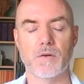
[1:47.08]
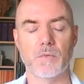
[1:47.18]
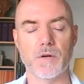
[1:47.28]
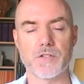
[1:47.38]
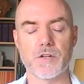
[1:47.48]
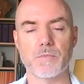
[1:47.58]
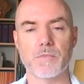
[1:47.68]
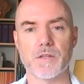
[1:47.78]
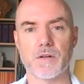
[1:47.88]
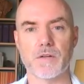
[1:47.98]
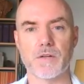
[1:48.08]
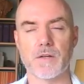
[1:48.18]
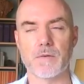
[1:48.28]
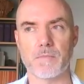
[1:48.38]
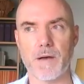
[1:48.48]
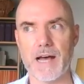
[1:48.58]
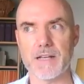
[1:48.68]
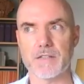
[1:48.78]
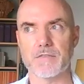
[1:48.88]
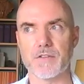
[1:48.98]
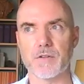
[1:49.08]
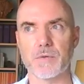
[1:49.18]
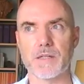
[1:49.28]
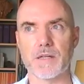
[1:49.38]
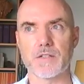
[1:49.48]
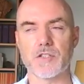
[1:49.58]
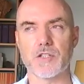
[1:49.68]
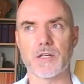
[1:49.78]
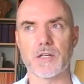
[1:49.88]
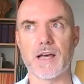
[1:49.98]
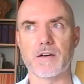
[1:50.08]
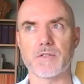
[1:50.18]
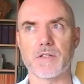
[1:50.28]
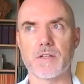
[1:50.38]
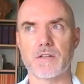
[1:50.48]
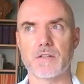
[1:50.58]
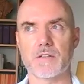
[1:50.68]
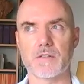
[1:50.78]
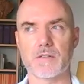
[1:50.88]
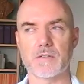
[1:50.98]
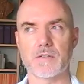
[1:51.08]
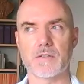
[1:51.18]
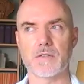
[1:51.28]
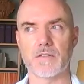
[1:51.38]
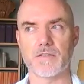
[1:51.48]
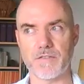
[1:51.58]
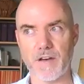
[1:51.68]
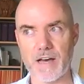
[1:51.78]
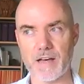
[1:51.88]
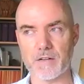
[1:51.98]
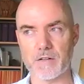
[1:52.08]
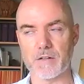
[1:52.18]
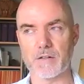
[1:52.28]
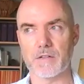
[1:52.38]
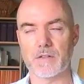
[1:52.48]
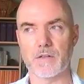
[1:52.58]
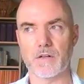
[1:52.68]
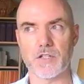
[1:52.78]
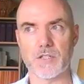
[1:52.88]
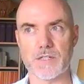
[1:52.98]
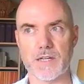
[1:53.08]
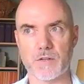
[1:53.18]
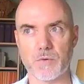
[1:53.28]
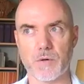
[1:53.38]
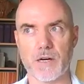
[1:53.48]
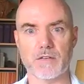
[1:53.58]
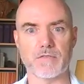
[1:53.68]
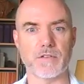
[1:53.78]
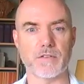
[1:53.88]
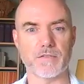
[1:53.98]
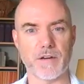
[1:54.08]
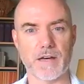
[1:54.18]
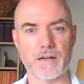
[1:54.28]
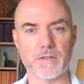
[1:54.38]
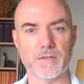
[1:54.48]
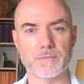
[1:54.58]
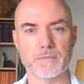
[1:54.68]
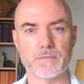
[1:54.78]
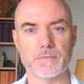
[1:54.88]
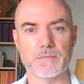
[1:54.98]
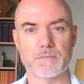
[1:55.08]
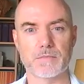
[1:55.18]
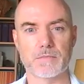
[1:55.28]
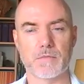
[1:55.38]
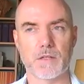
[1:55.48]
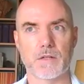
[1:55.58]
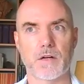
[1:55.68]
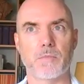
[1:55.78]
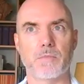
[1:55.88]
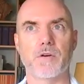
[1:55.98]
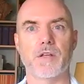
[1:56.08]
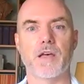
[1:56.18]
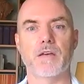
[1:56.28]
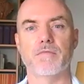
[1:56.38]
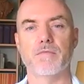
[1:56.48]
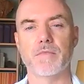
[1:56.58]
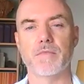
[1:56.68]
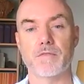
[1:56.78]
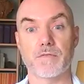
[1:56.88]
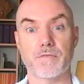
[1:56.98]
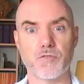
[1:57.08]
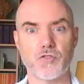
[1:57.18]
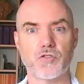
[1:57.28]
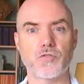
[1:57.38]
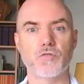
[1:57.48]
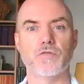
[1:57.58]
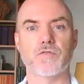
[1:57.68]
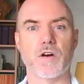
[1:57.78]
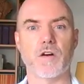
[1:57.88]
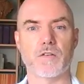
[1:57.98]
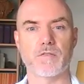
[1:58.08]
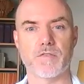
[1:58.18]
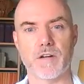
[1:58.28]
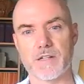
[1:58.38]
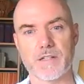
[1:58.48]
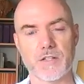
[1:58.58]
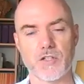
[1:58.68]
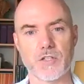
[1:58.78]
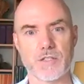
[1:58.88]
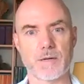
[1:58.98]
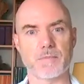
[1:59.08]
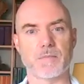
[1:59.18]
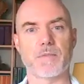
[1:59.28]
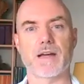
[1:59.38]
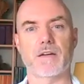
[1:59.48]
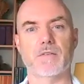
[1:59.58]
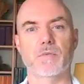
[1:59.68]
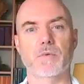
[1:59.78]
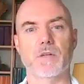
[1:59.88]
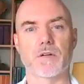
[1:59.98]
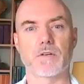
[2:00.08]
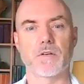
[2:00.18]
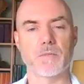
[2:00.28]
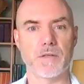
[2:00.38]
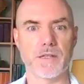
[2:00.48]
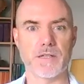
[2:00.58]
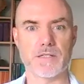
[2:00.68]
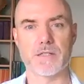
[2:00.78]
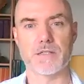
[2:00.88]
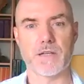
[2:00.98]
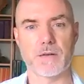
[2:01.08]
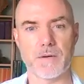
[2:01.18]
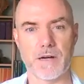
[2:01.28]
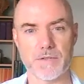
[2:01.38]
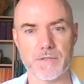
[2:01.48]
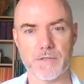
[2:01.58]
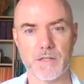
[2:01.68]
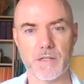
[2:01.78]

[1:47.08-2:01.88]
Was your mother passive in a way that she allowed the father, or she stayed quiet for the father, or put him too far in front and she stepped back with her abilities and powers?